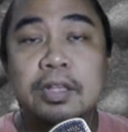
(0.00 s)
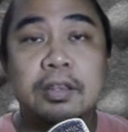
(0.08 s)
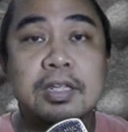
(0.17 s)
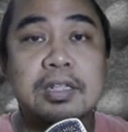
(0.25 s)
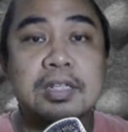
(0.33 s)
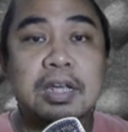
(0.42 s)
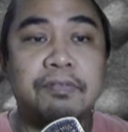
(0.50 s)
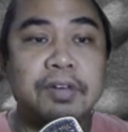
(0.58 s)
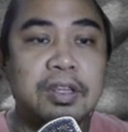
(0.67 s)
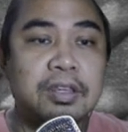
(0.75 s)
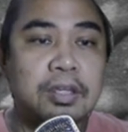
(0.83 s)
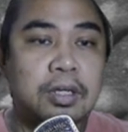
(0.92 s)
the
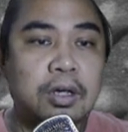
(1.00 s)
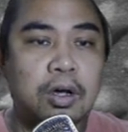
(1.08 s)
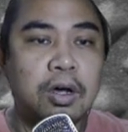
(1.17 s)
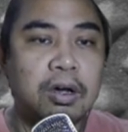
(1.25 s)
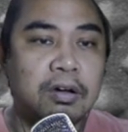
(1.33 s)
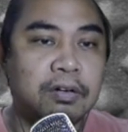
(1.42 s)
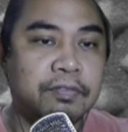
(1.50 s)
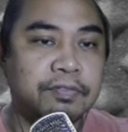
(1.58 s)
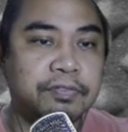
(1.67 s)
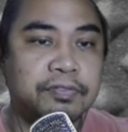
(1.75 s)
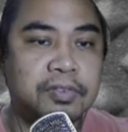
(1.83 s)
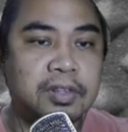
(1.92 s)
seventh of
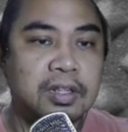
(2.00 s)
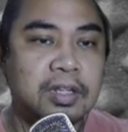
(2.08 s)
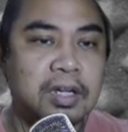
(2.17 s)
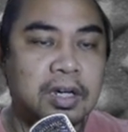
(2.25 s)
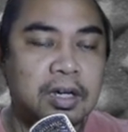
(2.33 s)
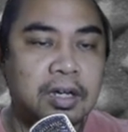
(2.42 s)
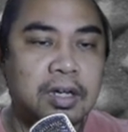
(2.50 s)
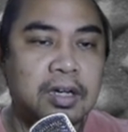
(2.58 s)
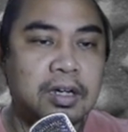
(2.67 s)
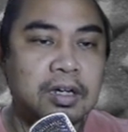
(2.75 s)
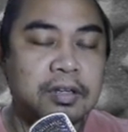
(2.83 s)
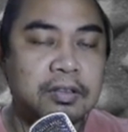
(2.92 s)

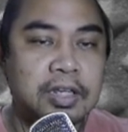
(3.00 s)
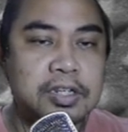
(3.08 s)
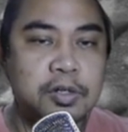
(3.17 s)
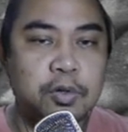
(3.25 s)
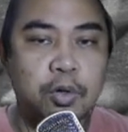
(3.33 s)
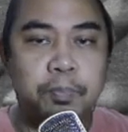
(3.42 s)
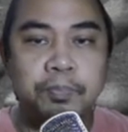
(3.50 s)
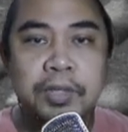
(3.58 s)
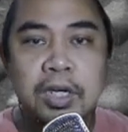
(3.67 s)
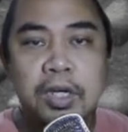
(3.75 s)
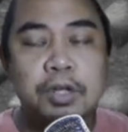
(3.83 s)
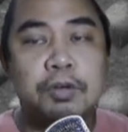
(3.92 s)
uh this group
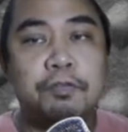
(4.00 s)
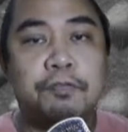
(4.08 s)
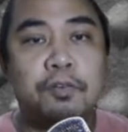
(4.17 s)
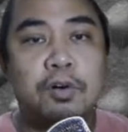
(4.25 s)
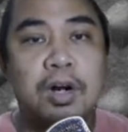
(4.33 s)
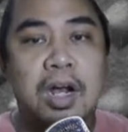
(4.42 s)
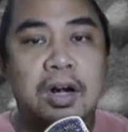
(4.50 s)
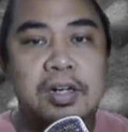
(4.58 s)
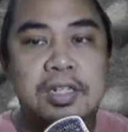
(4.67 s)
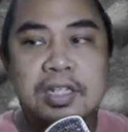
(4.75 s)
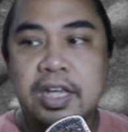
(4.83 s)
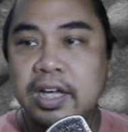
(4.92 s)
for our
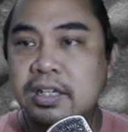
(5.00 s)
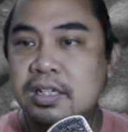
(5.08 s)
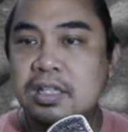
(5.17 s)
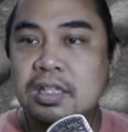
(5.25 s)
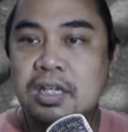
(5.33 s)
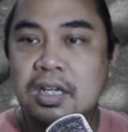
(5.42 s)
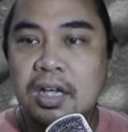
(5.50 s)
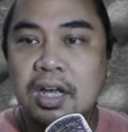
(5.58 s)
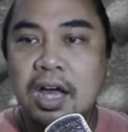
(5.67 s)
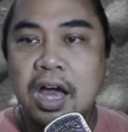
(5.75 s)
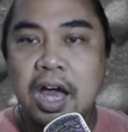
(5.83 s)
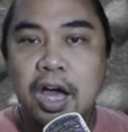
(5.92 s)
sixth
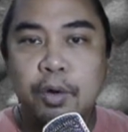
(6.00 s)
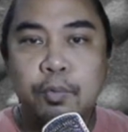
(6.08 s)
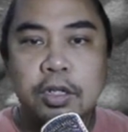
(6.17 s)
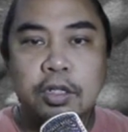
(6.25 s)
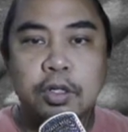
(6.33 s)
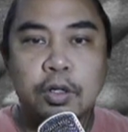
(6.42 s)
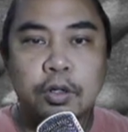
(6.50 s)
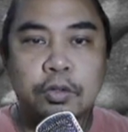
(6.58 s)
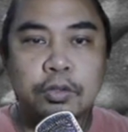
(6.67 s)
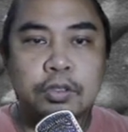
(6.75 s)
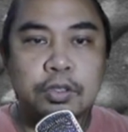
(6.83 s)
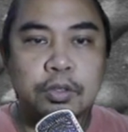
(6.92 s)
i will go
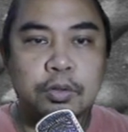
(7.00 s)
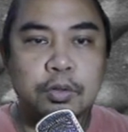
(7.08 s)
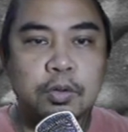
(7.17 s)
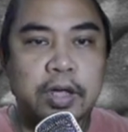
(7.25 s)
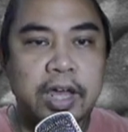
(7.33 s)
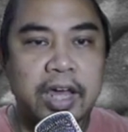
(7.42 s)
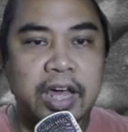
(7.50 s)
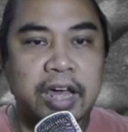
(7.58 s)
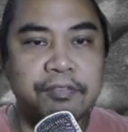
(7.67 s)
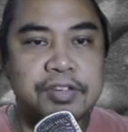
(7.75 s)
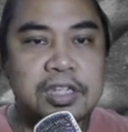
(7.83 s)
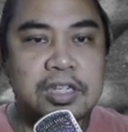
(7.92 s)
to
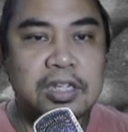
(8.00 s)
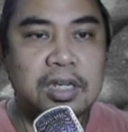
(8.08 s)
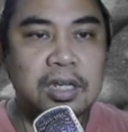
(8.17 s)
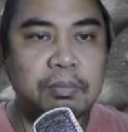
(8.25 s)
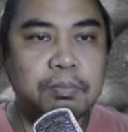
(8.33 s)
fc